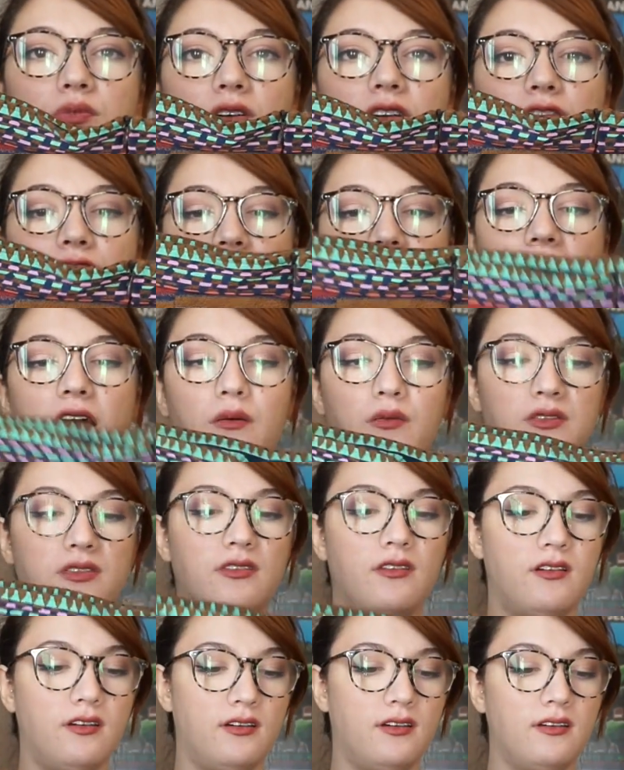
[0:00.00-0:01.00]
pretty flat with,
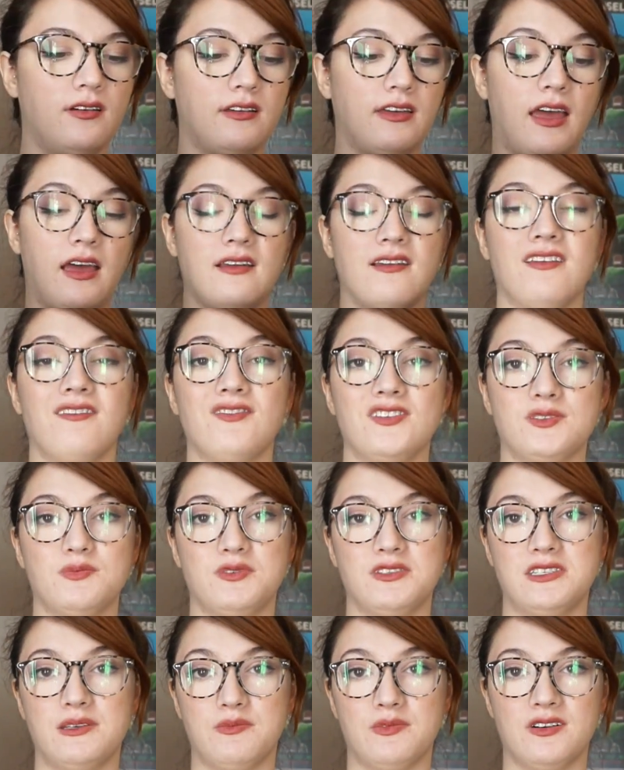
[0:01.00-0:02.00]
again,
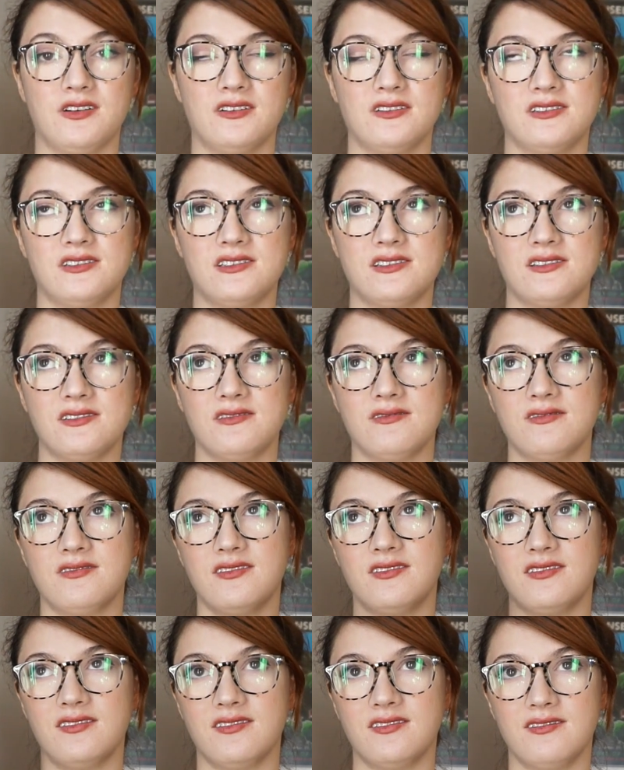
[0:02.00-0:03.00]
invisible zippers.
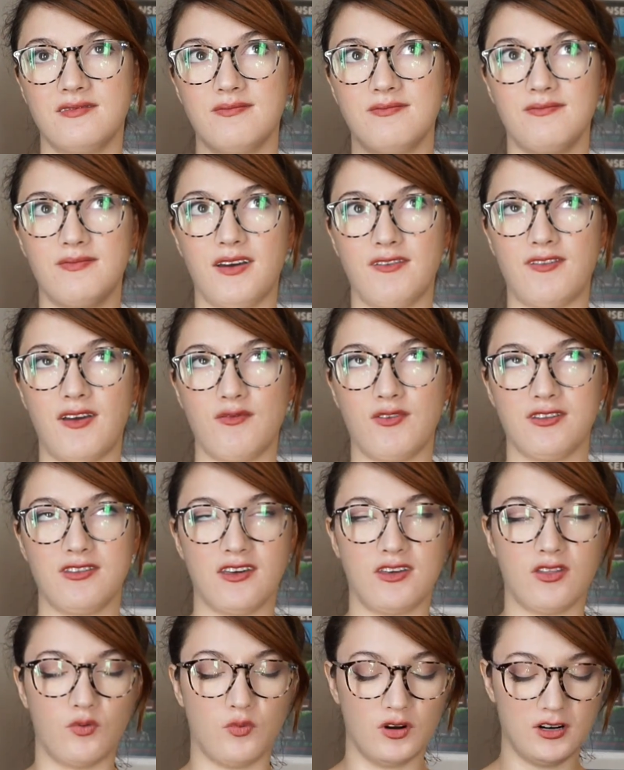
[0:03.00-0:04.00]
My favorite
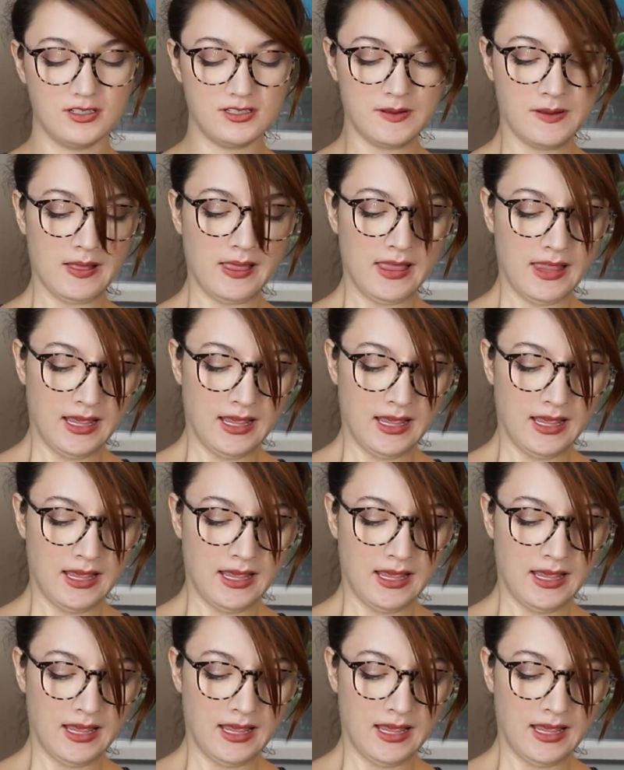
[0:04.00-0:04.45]
thing in the world.